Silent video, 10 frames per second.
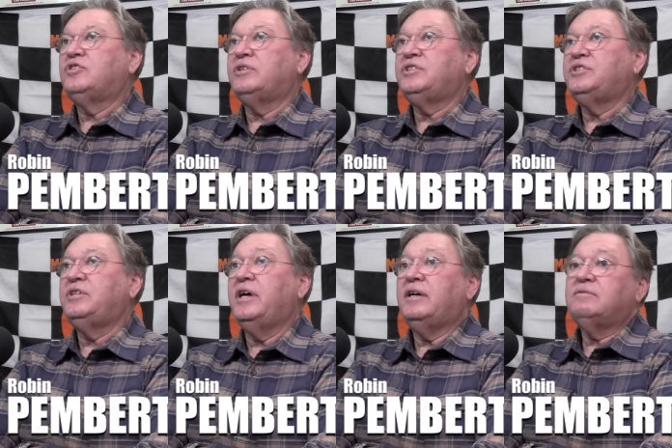so I said,
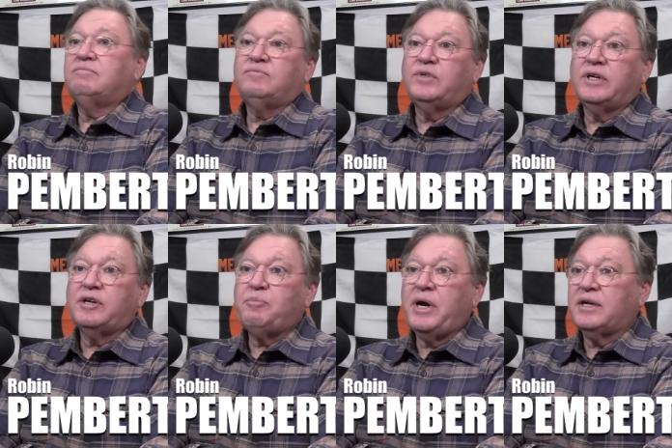yeah, when I
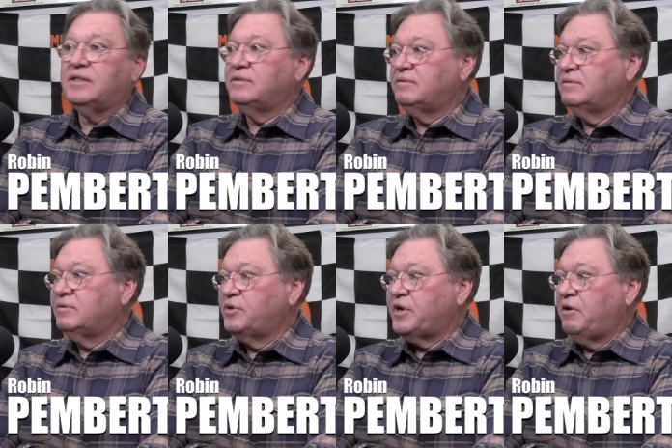get back to
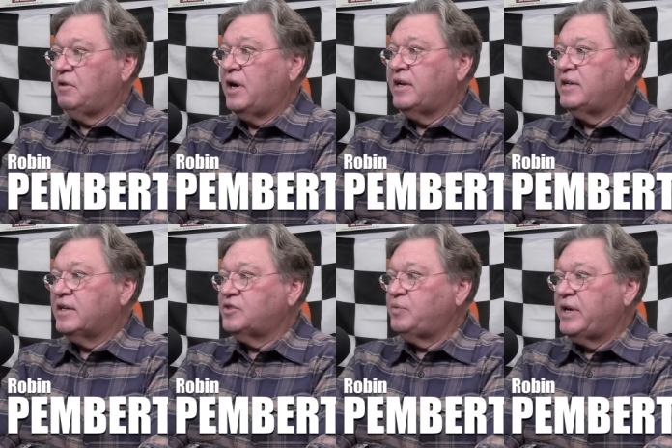North Carolina
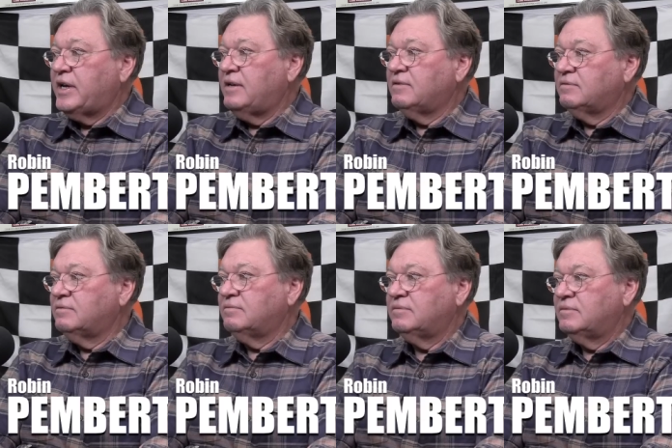next week,
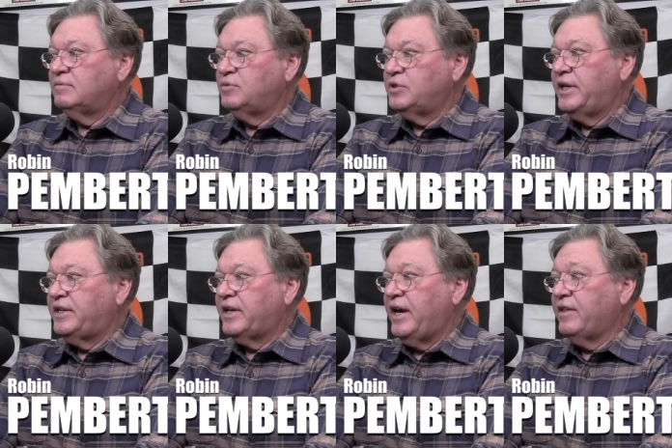we'll
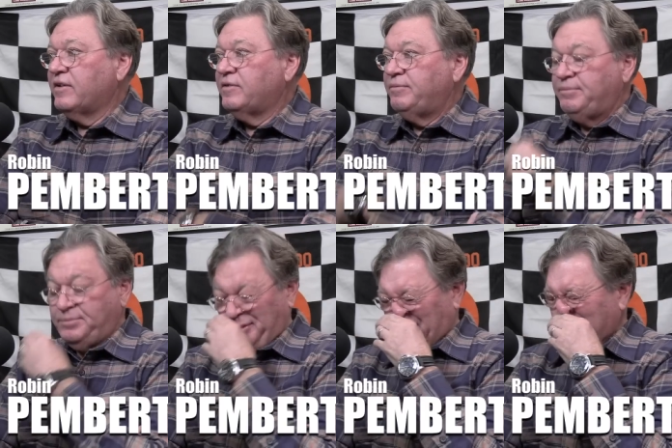get together.
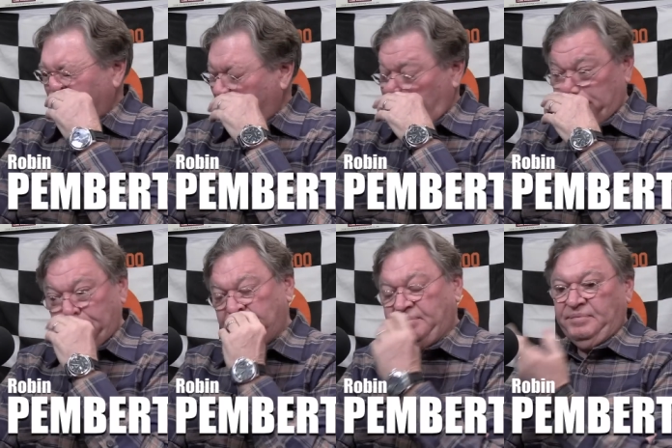So
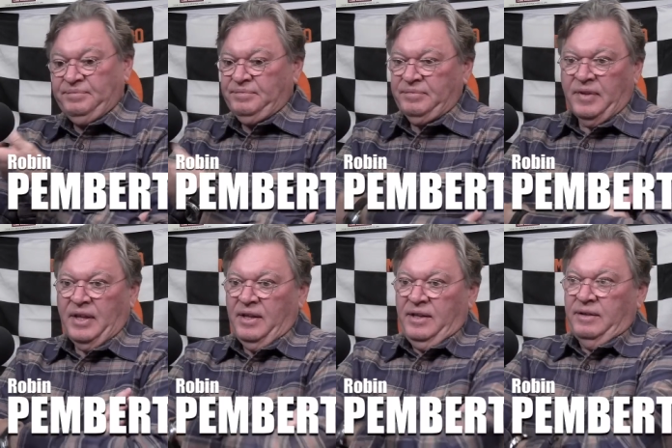
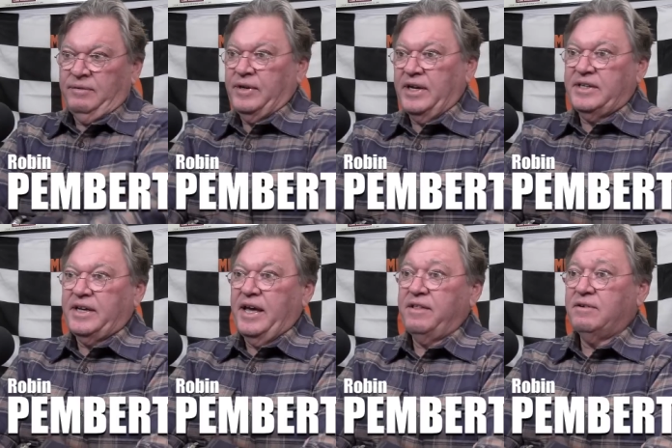we got
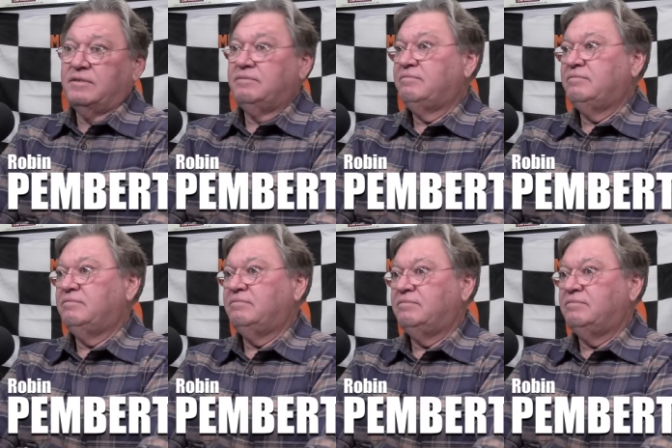together, and